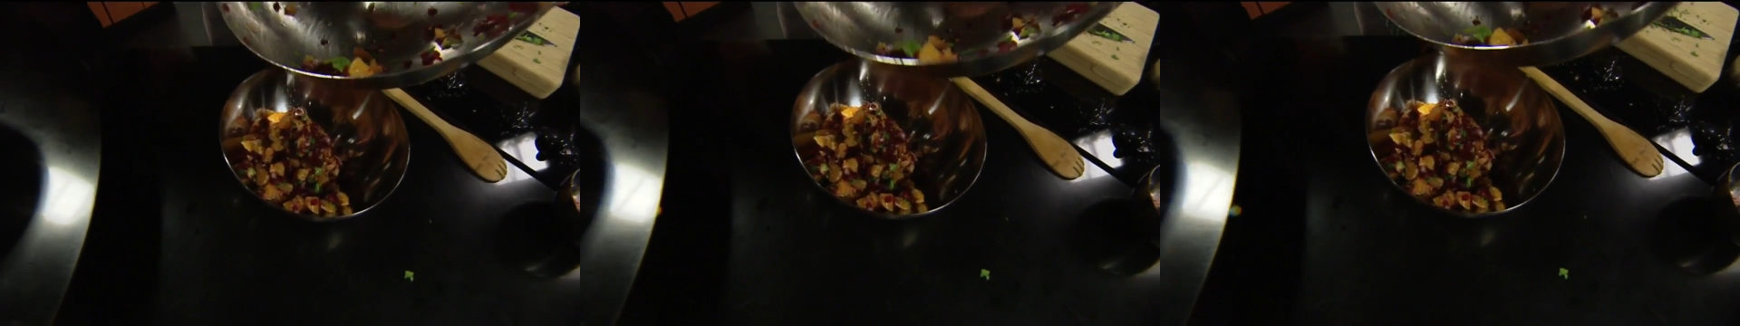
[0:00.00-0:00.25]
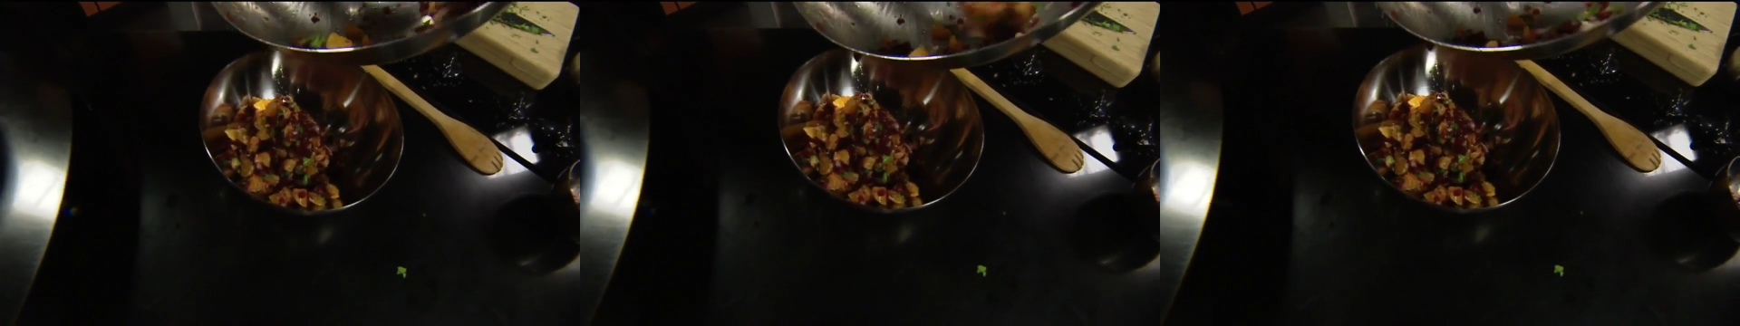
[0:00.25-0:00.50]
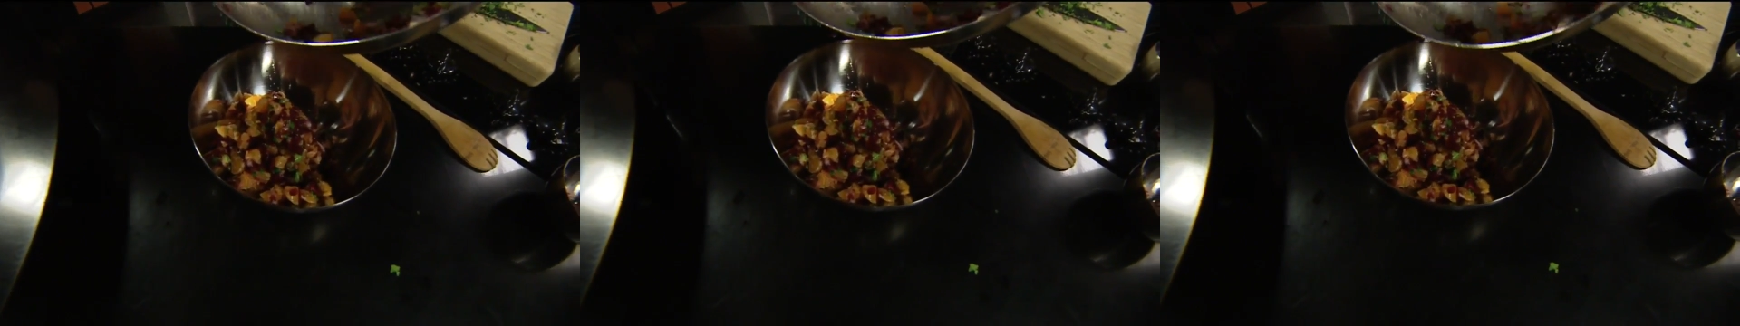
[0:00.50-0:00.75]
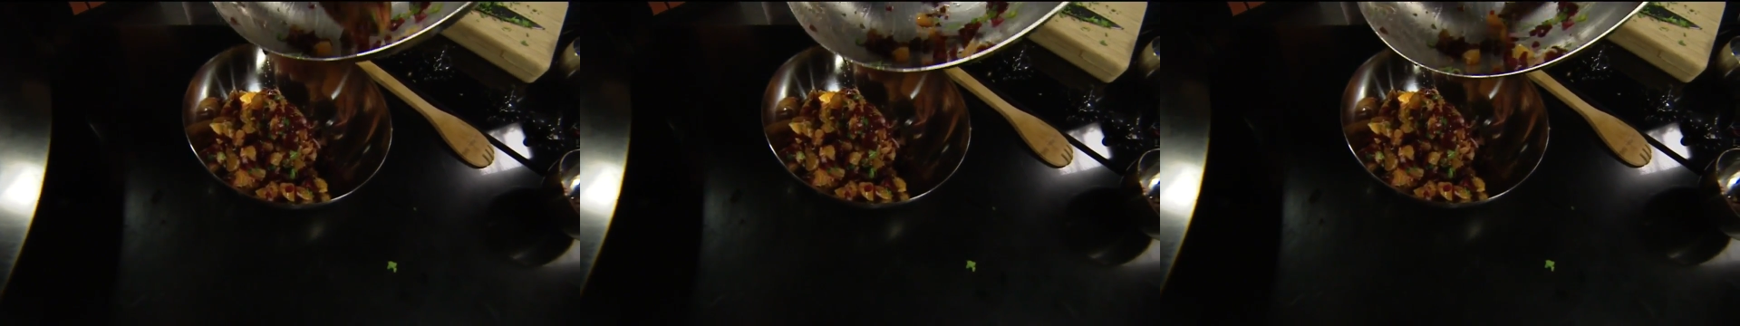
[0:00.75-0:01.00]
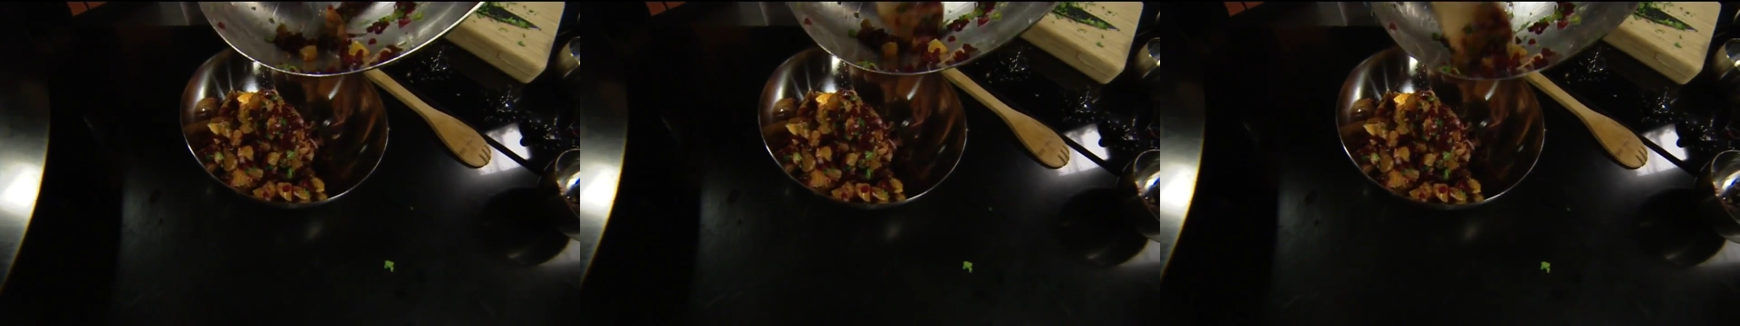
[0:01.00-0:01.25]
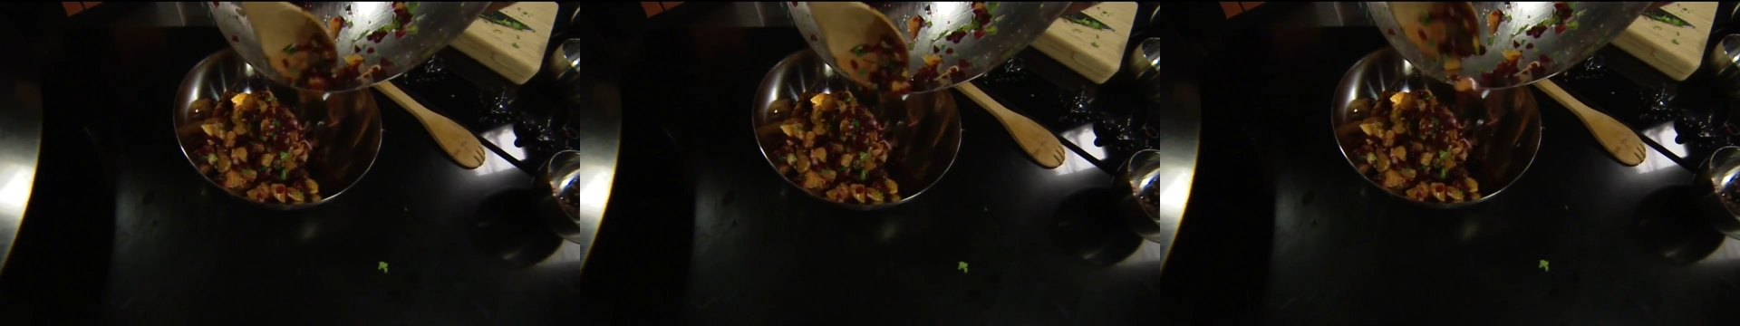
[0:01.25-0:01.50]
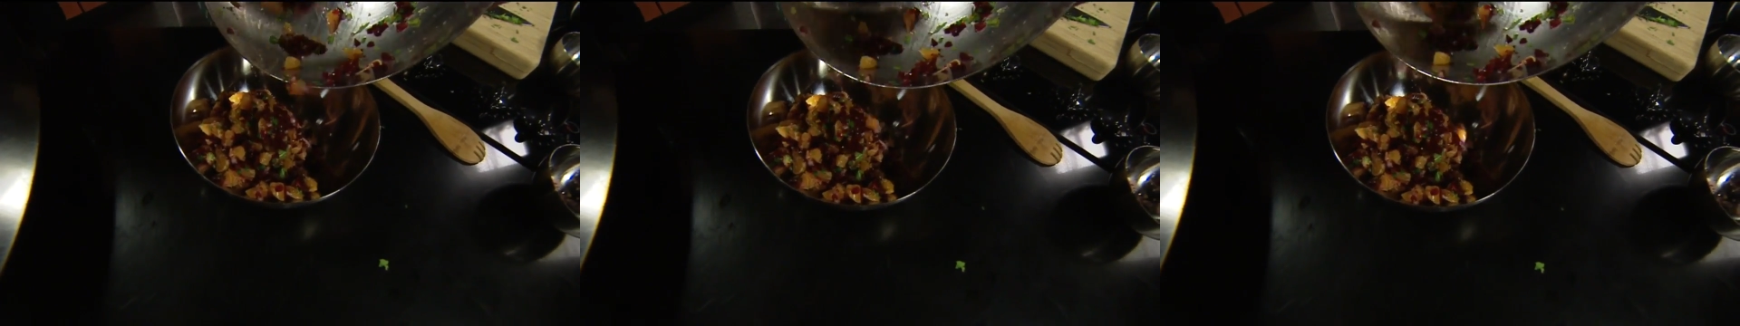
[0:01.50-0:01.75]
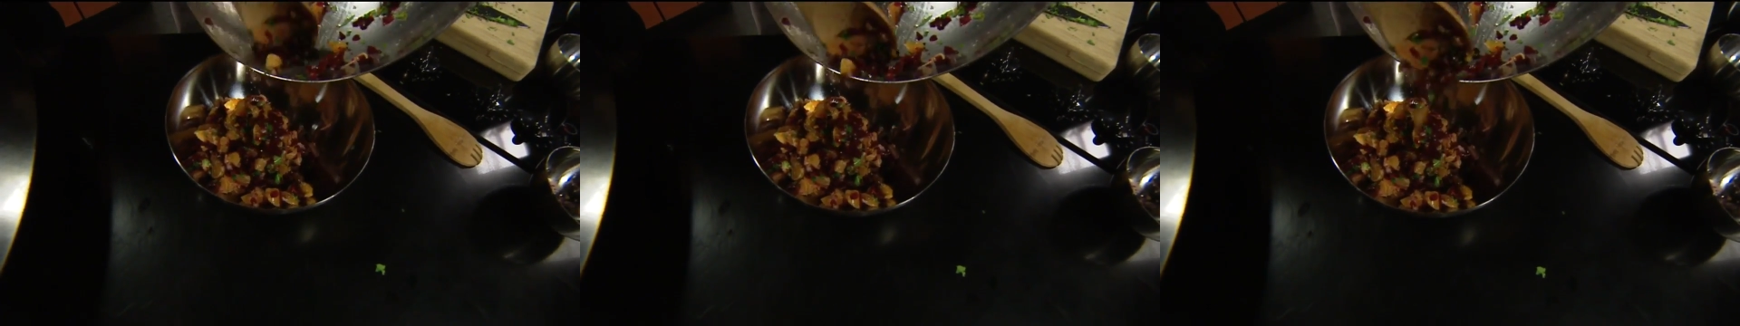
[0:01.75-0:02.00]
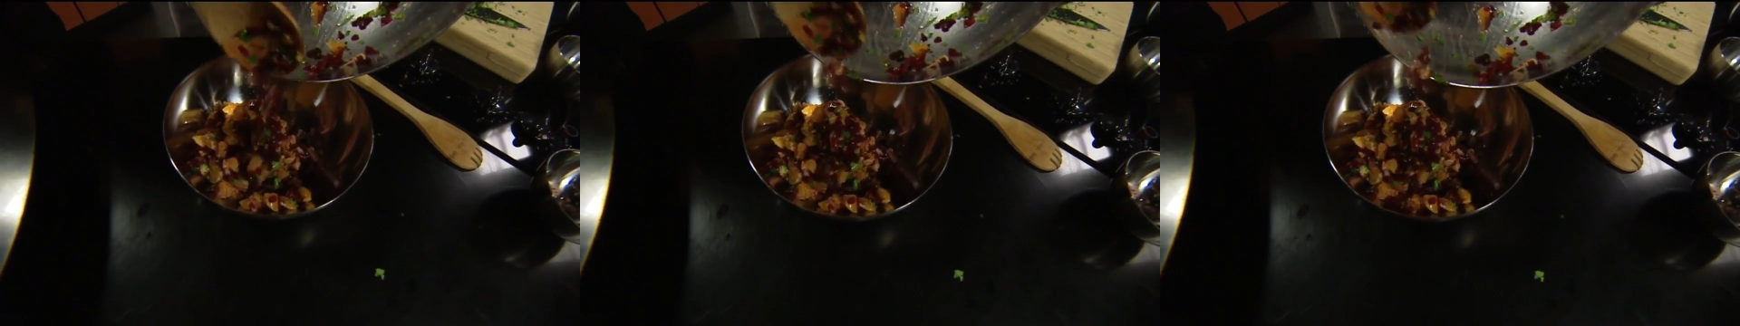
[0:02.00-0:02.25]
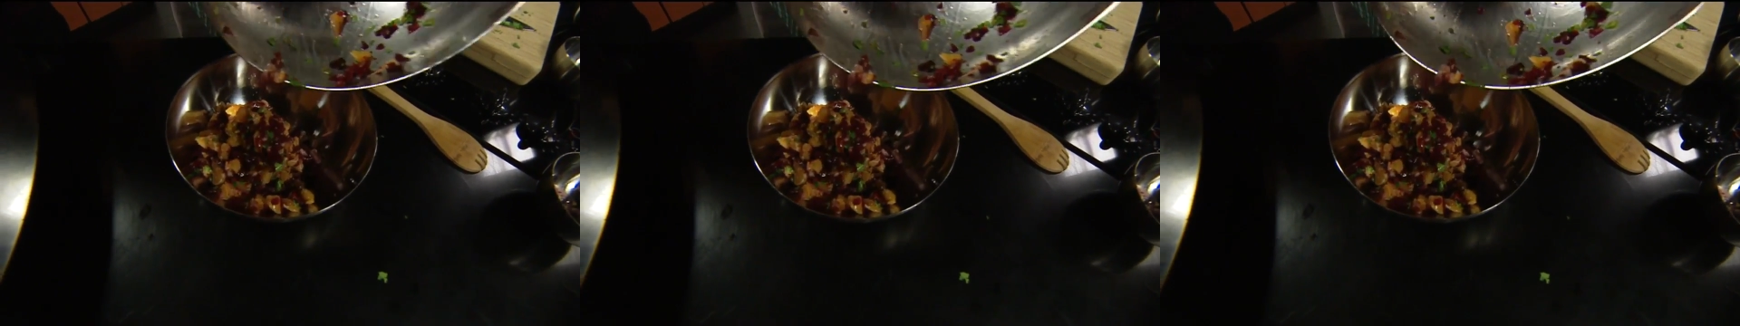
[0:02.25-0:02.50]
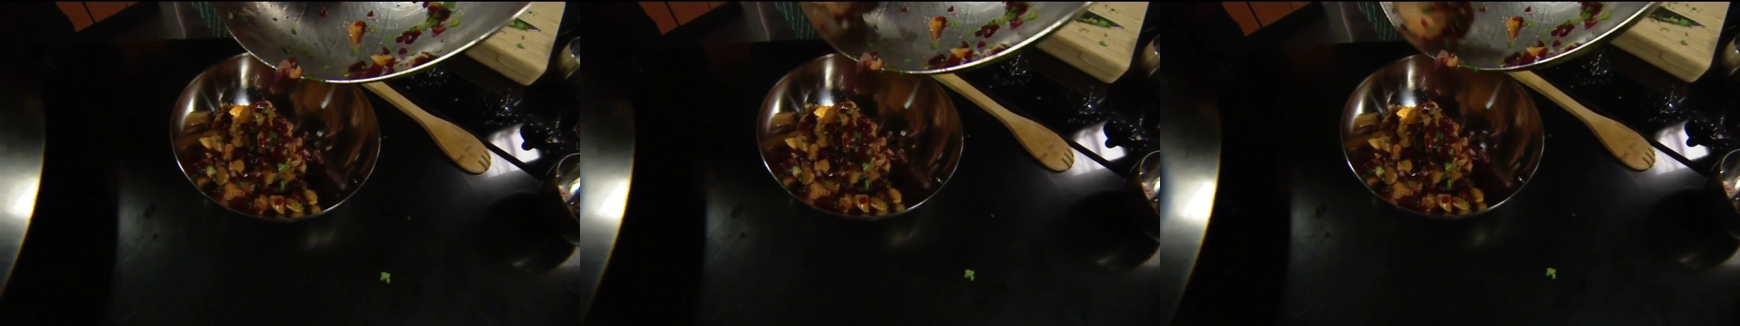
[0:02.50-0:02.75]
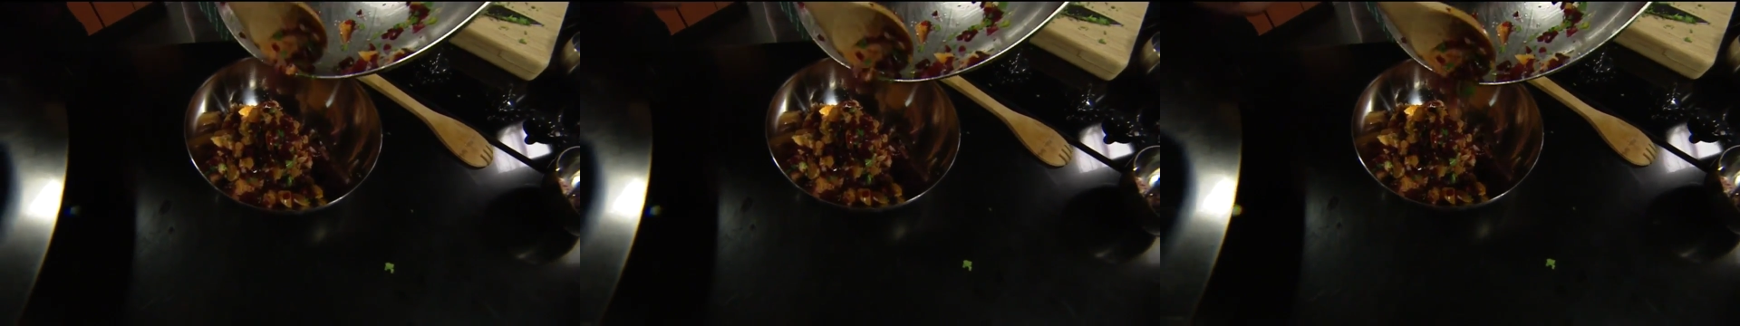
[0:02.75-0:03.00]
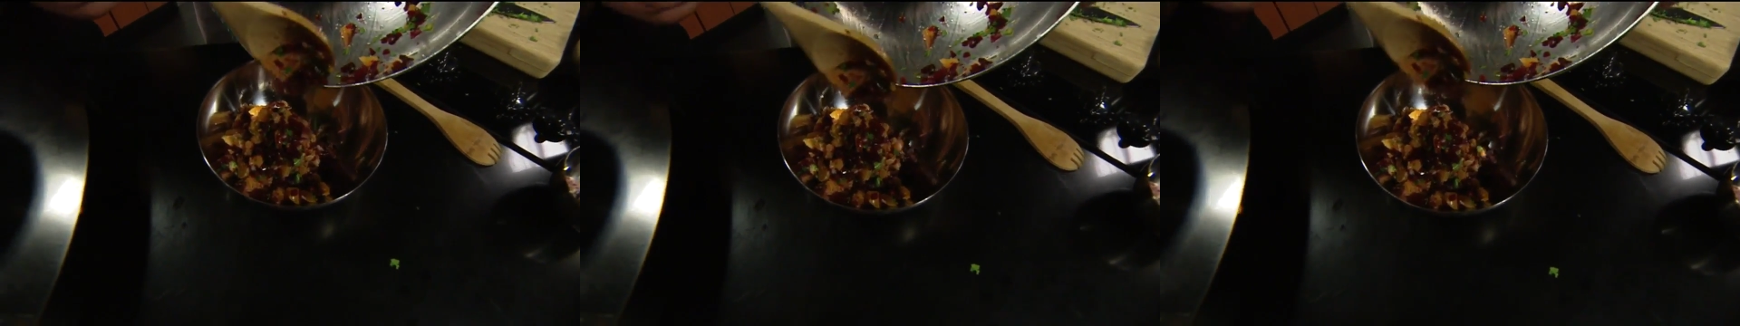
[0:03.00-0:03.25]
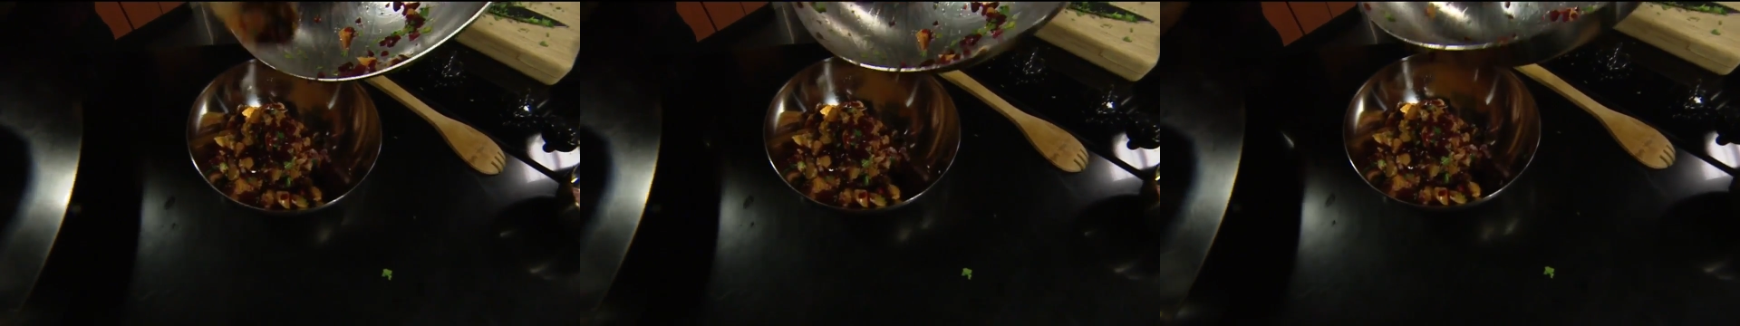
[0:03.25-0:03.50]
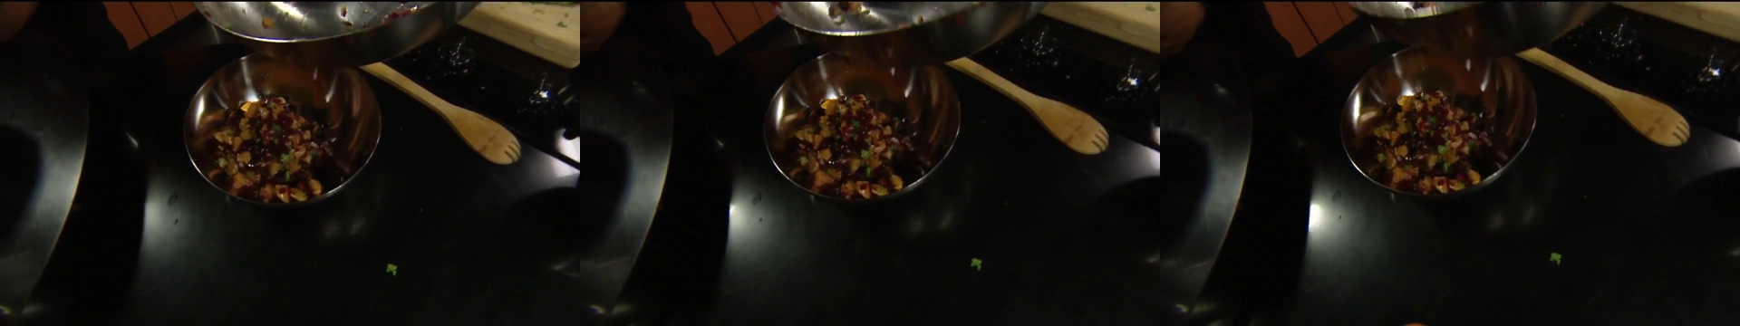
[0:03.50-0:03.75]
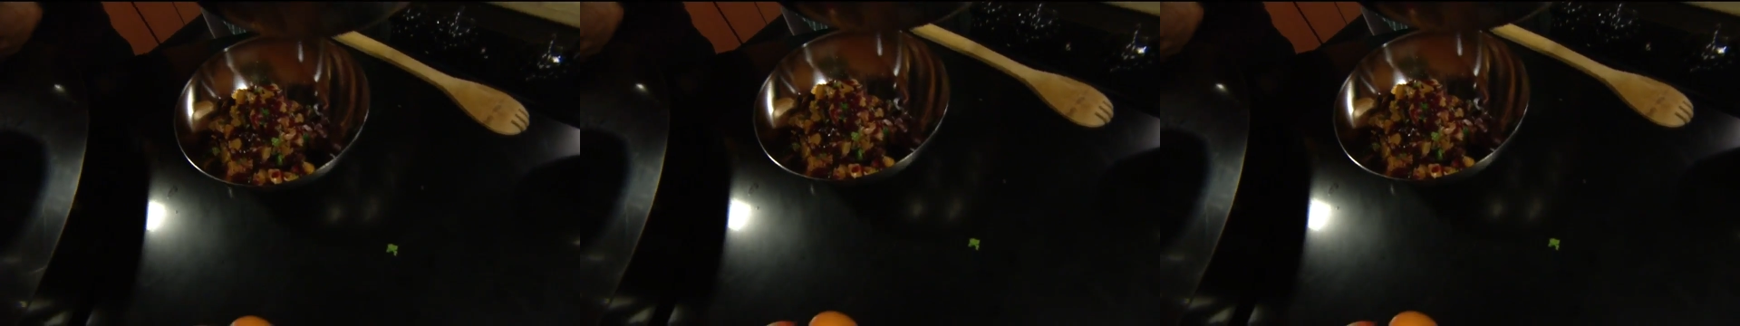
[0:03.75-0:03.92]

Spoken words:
Nobody's mouth can be seen.